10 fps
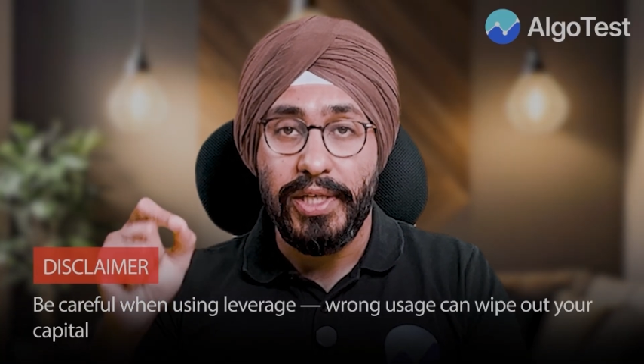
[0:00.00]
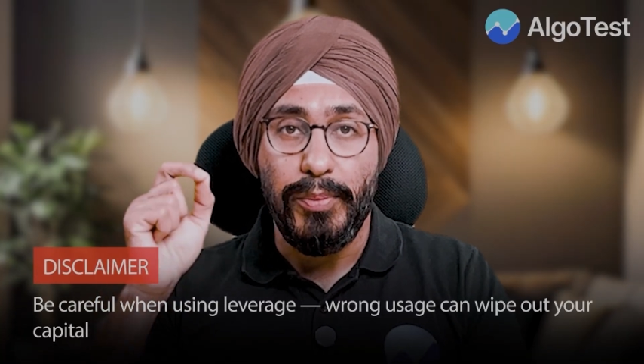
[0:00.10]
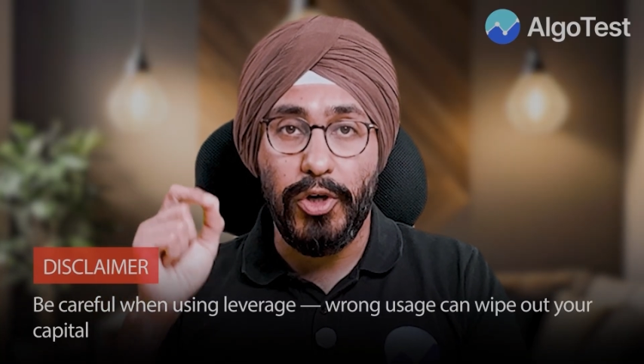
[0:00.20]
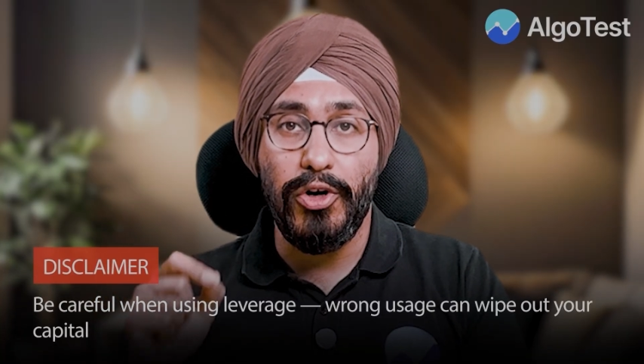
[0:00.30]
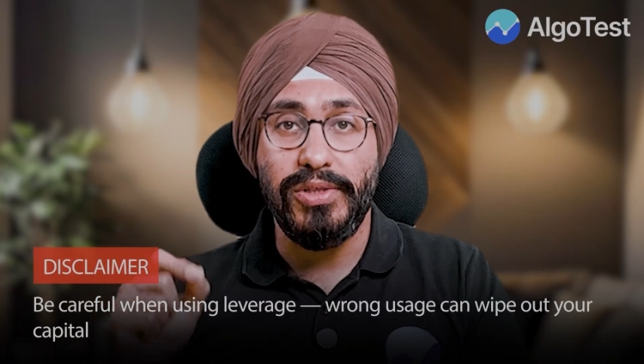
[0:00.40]

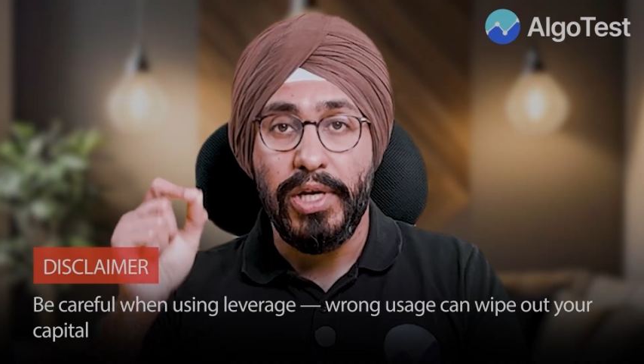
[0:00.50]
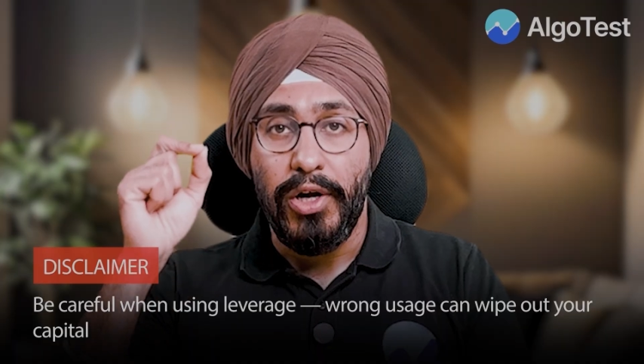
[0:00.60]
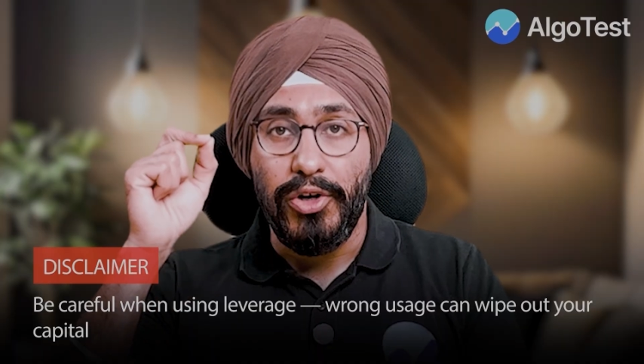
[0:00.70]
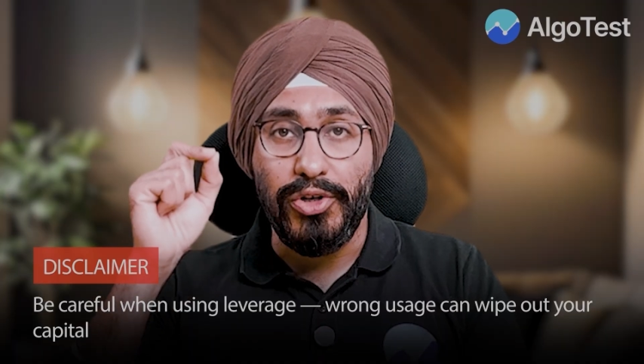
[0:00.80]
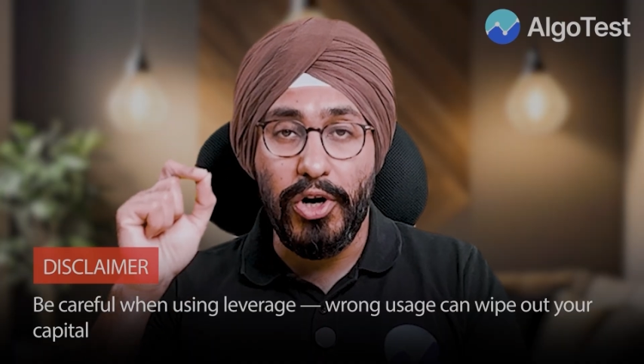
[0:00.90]
because
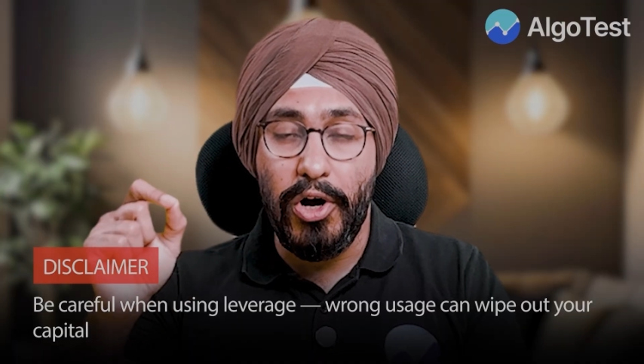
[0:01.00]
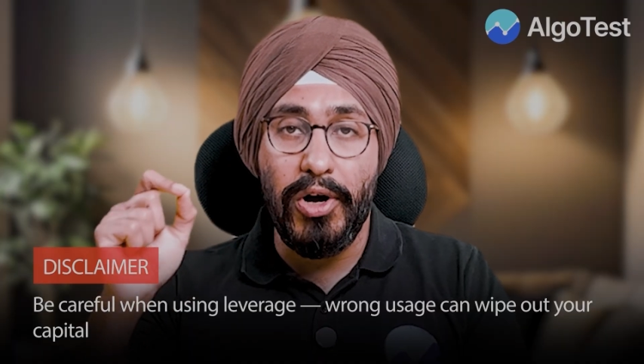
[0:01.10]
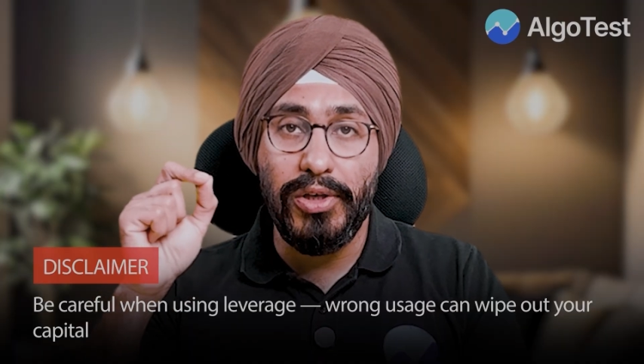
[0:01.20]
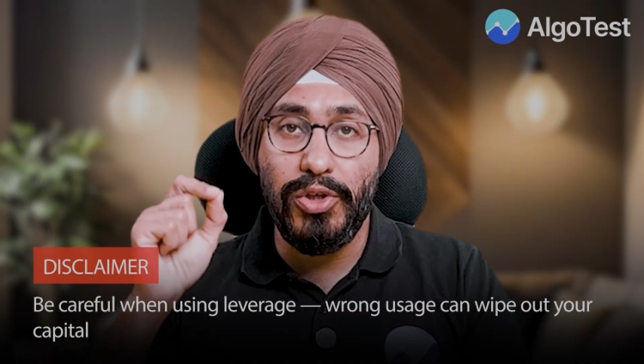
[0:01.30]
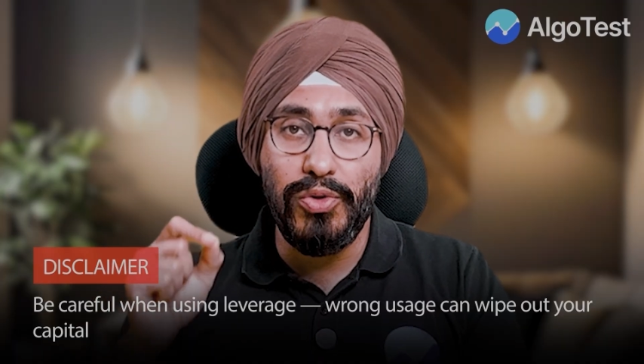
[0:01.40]

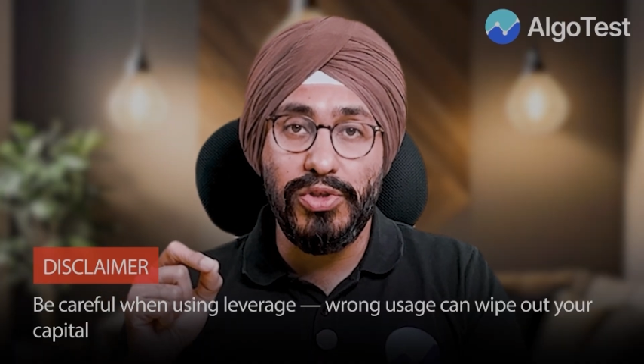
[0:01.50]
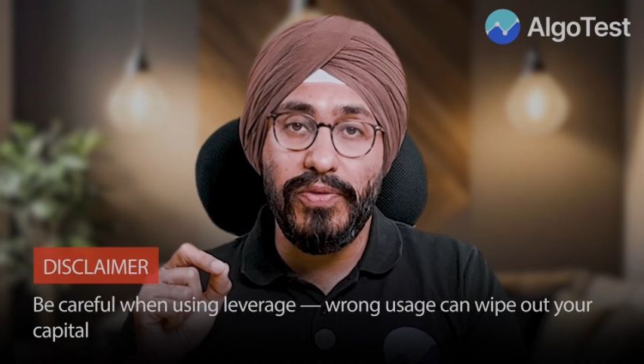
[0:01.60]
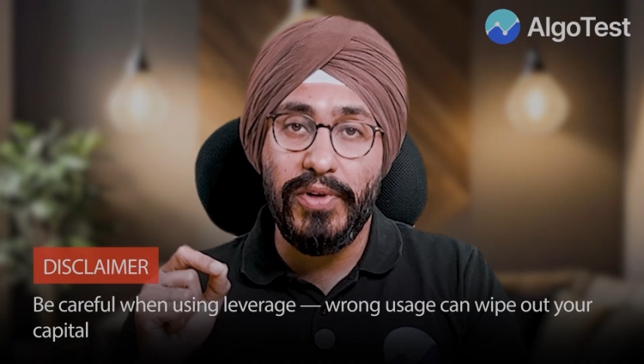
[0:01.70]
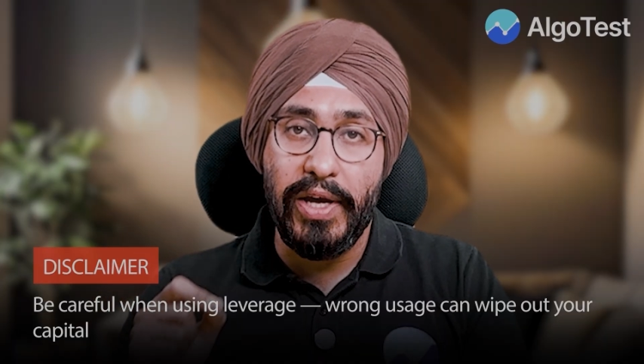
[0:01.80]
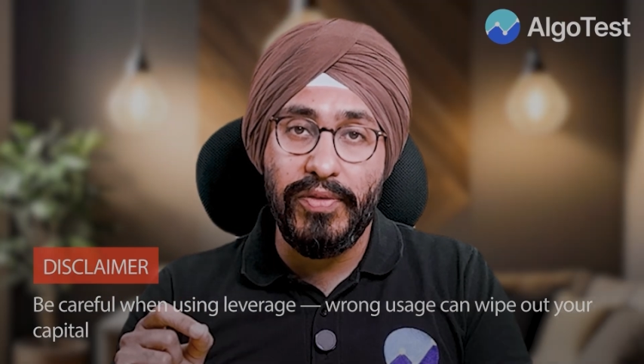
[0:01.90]
wrong use
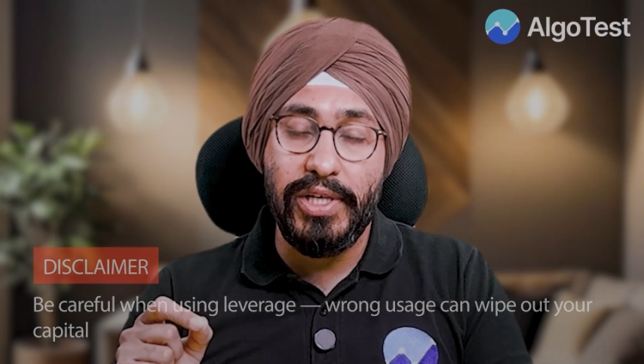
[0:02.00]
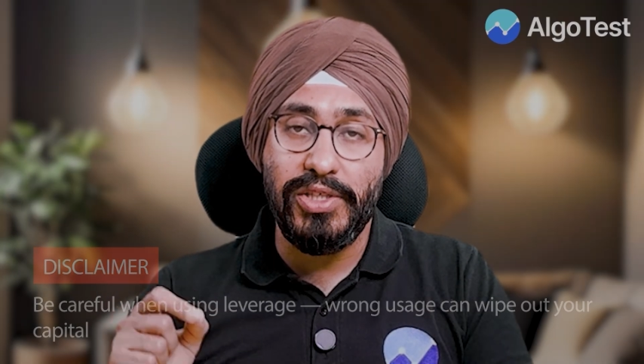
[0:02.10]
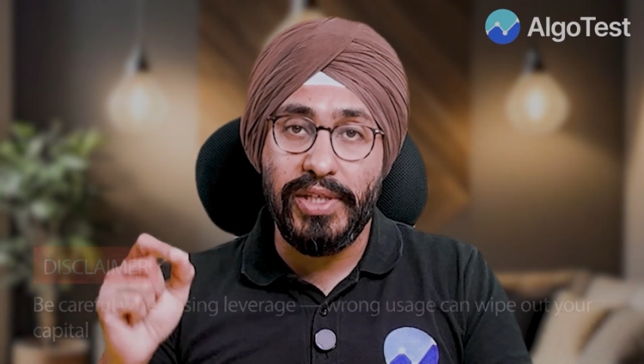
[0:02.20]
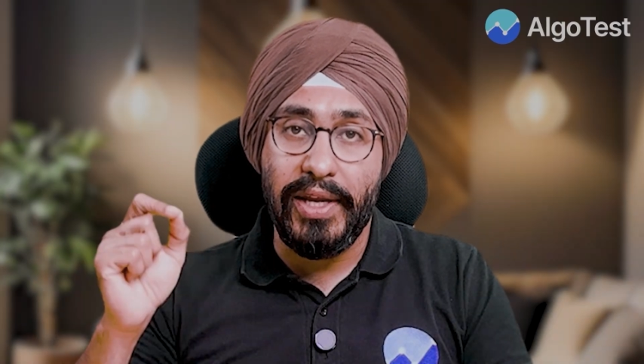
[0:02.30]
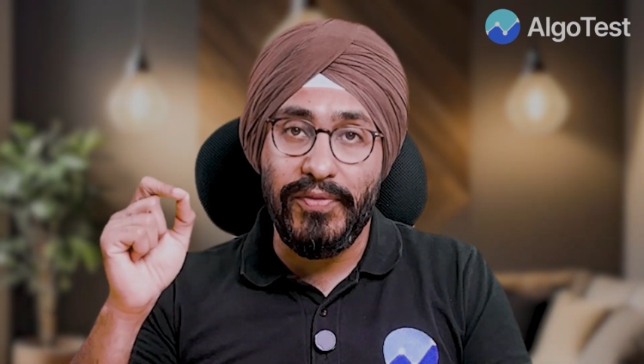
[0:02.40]
of
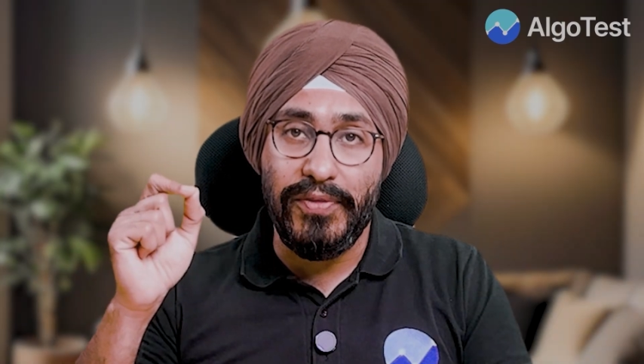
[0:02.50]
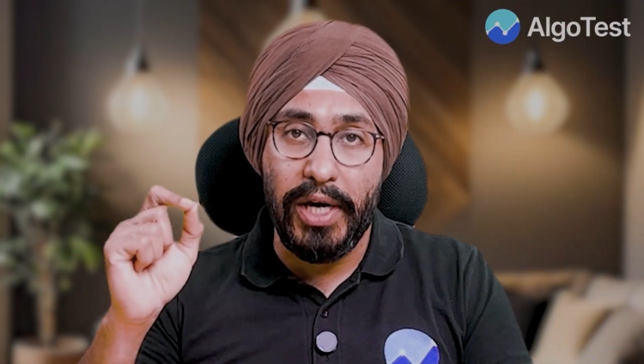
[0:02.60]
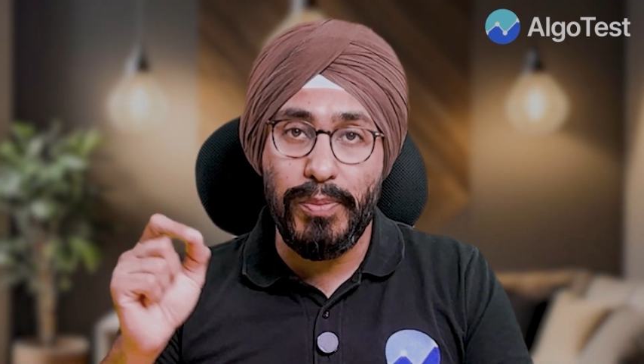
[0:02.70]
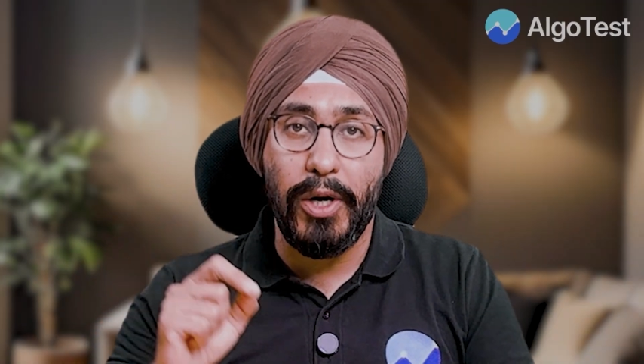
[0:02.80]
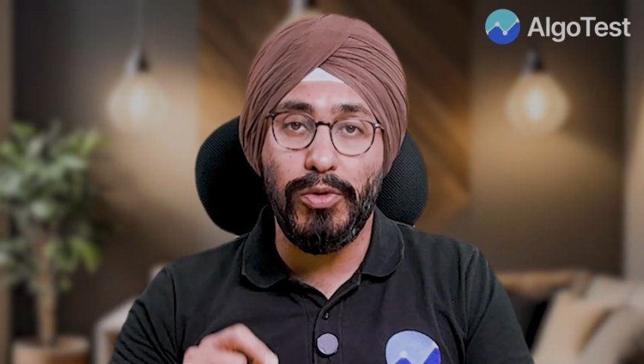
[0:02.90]
leverage can
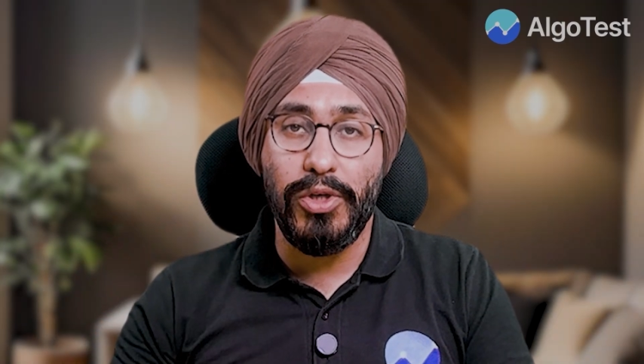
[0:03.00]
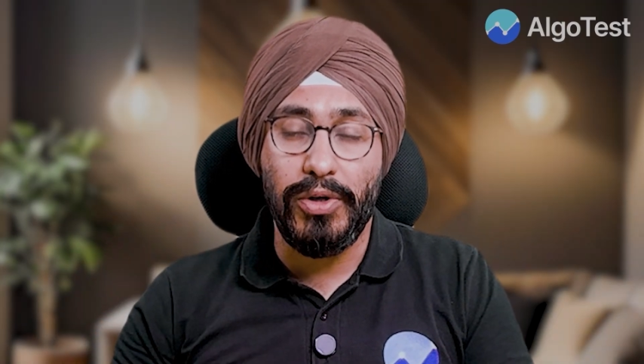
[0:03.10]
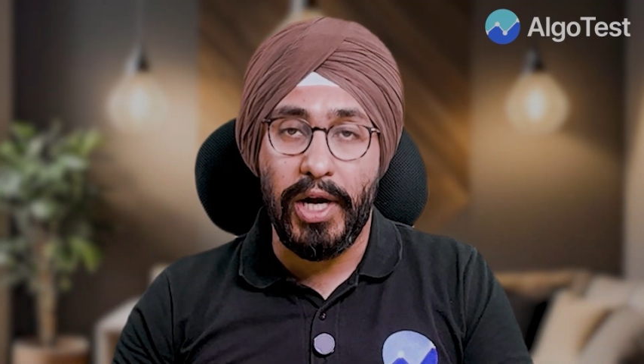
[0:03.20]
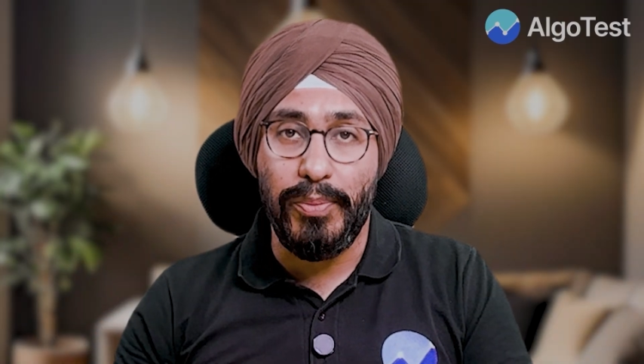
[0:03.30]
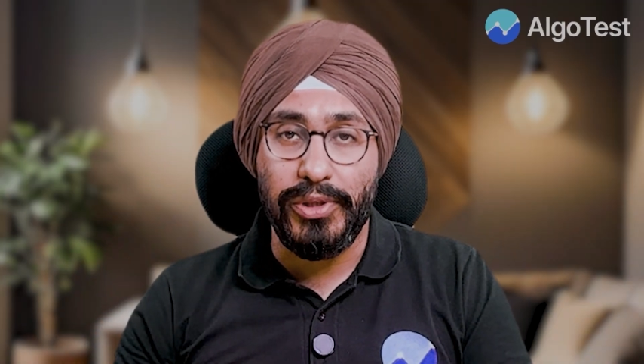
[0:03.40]
wipe out your
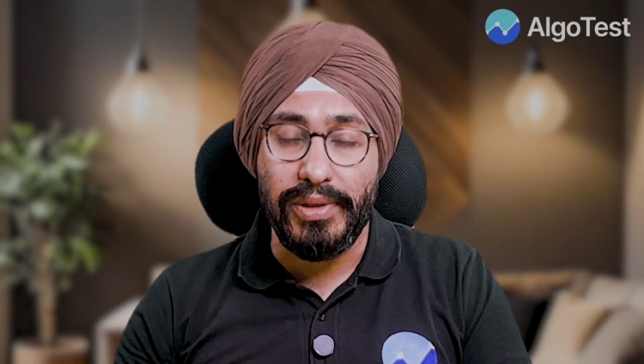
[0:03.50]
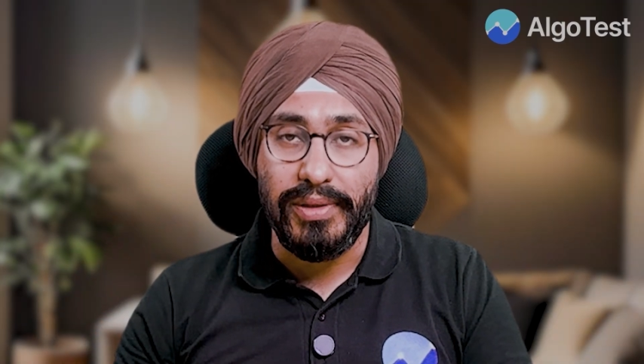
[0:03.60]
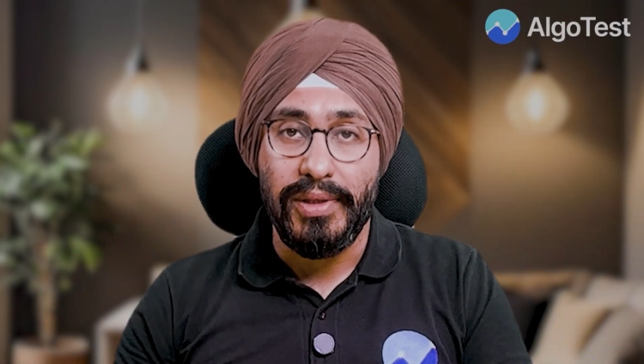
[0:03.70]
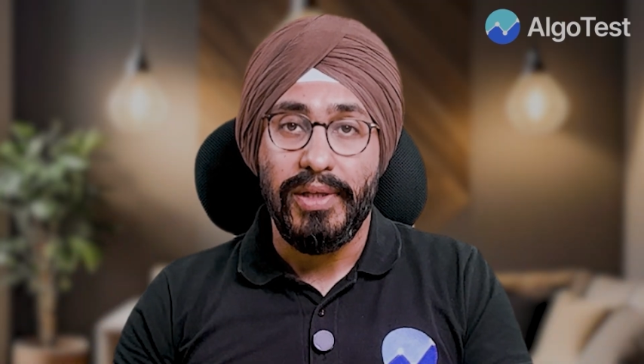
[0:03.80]
capital.